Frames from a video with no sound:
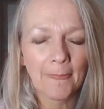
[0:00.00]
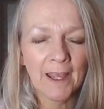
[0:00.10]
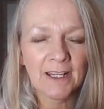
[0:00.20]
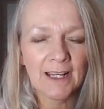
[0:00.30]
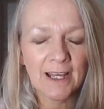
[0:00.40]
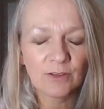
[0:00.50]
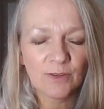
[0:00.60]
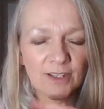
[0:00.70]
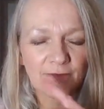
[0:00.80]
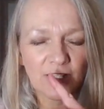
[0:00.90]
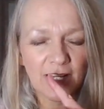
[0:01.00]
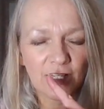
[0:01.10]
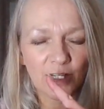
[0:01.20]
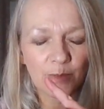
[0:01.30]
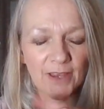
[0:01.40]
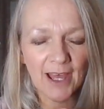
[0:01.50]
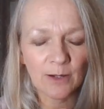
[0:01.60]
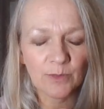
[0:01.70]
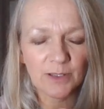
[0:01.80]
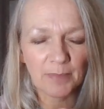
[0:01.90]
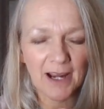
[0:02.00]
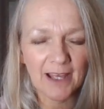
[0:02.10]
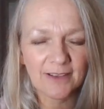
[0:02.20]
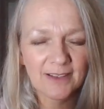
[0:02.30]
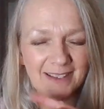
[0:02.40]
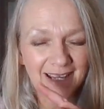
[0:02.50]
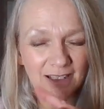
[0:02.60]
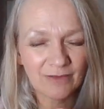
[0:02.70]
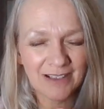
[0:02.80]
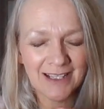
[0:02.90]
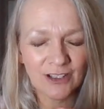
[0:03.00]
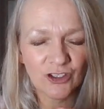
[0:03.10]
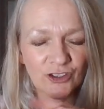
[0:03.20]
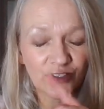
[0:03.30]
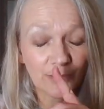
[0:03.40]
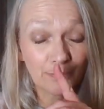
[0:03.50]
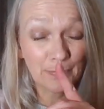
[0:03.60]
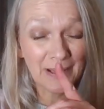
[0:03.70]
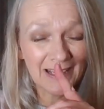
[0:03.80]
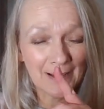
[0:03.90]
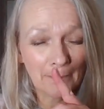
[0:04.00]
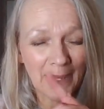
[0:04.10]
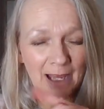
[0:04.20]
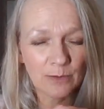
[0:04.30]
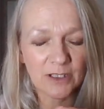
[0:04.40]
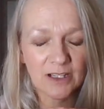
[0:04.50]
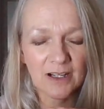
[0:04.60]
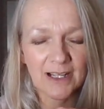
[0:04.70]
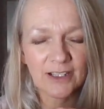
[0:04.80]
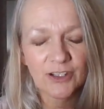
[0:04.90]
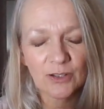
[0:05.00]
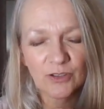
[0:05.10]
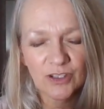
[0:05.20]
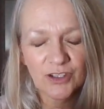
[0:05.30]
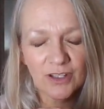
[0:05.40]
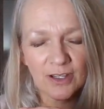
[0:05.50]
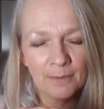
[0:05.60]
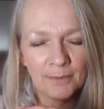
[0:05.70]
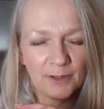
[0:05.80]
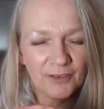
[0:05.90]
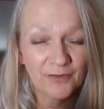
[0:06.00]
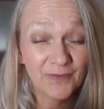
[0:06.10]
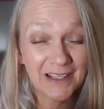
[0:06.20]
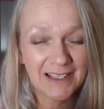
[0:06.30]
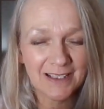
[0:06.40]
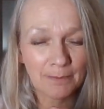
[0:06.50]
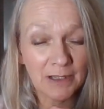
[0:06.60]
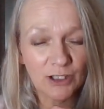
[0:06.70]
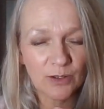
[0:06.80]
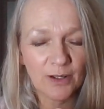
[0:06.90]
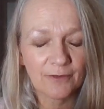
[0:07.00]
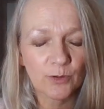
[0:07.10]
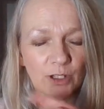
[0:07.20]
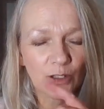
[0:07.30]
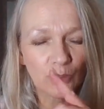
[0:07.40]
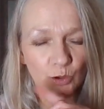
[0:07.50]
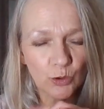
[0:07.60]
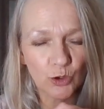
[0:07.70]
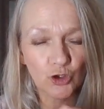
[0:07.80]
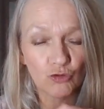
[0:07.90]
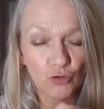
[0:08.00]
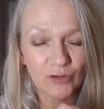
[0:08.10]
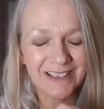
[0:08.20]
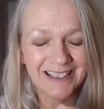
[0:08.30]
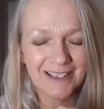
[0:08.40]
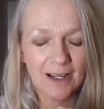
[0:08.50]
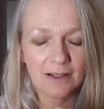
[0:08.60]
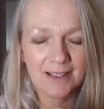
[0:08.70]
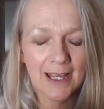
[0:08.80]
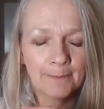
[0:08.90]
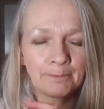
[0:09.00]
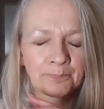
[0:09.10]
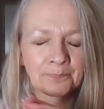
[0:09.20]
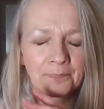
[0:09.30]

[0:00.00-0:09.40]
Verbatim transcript: and allow yourself to let go with the outward breath. Set your intentions. So be empowered, guys. Don't just um, it's me doing it for you. You're drawing these codes in